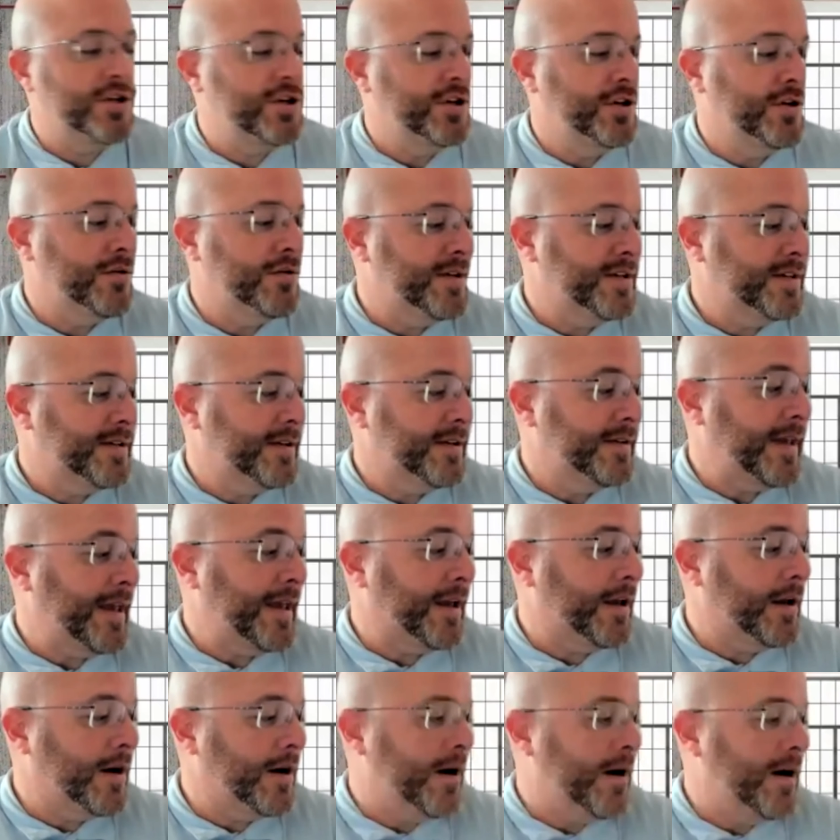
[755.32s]
2, this is
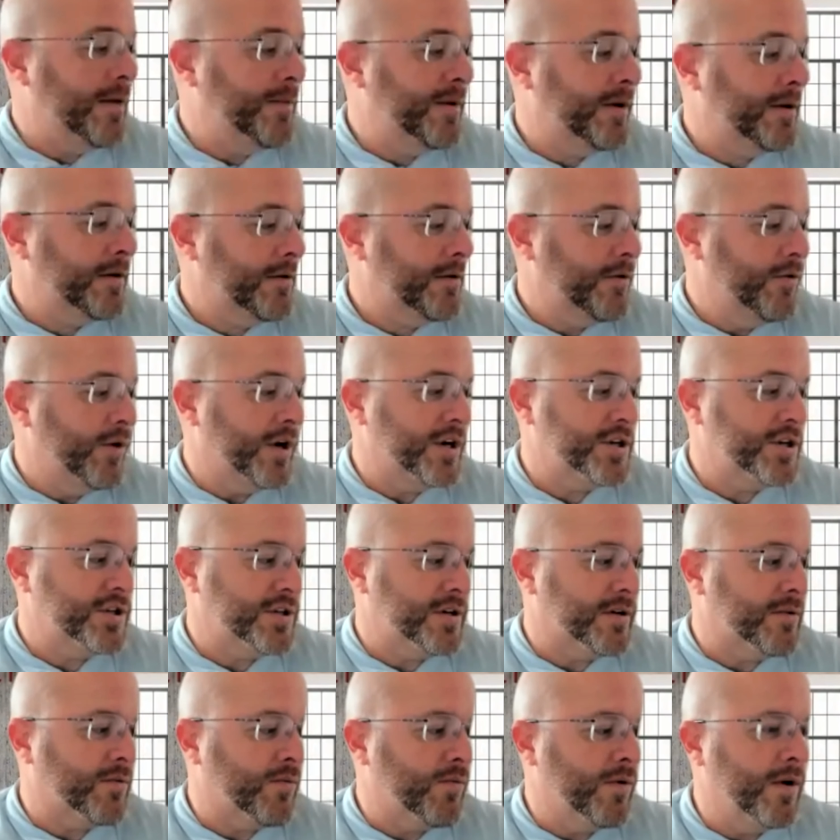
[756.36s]
a common
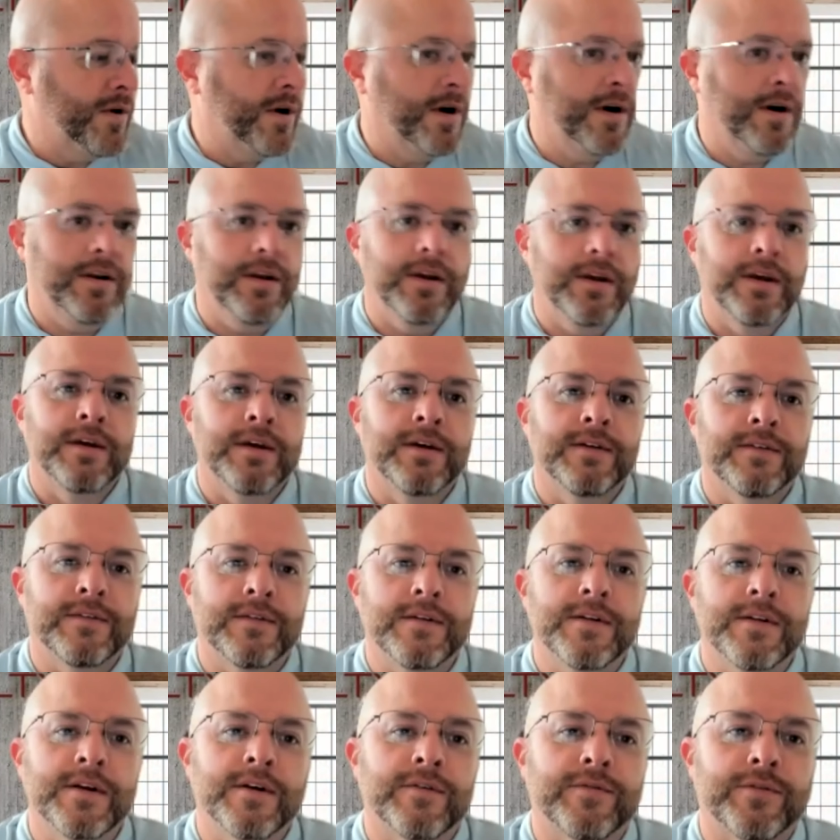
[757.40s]
question. What is
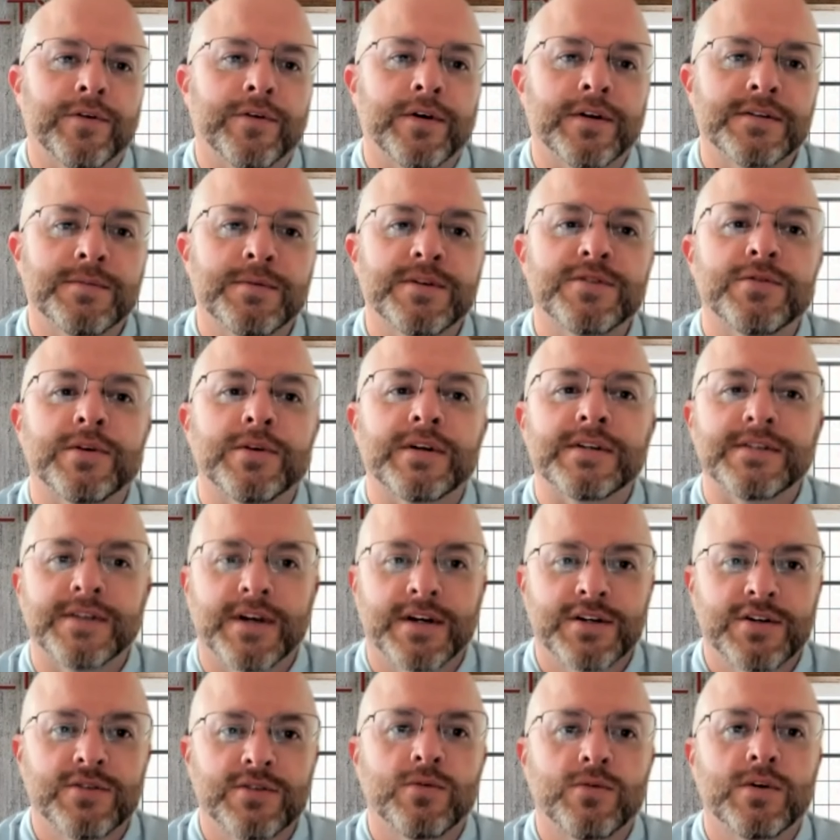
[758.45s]
the difference between
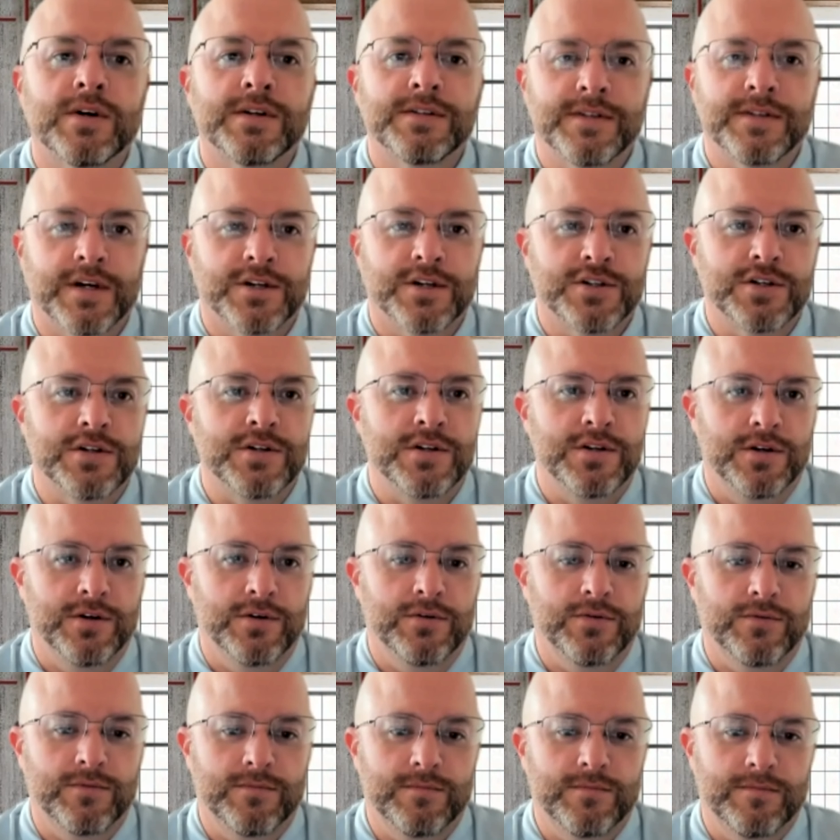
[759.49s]
section 1, section
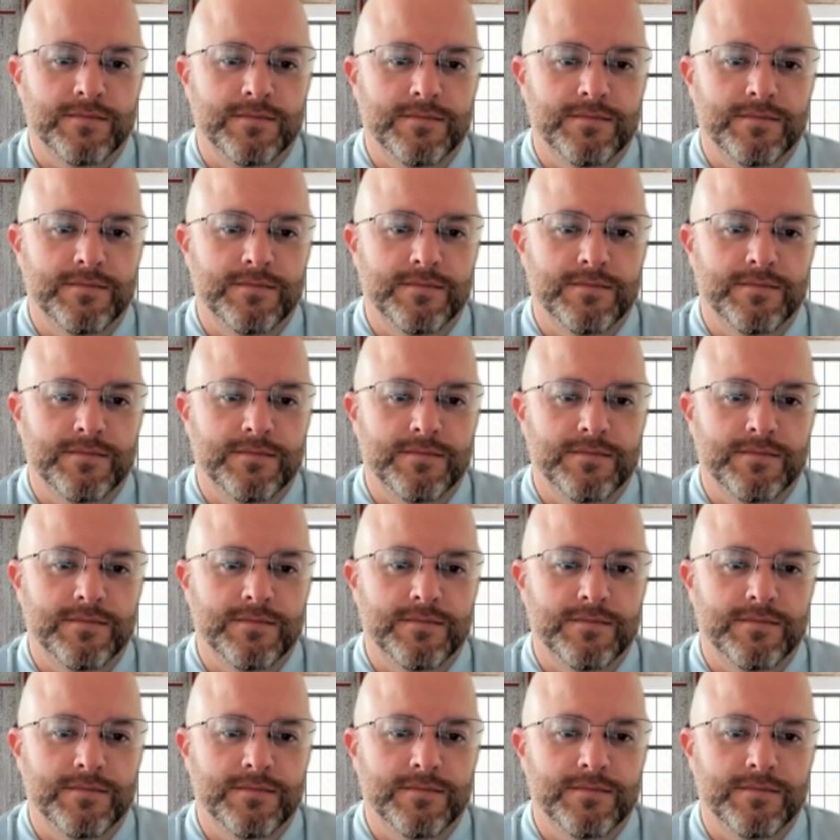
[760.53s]
2?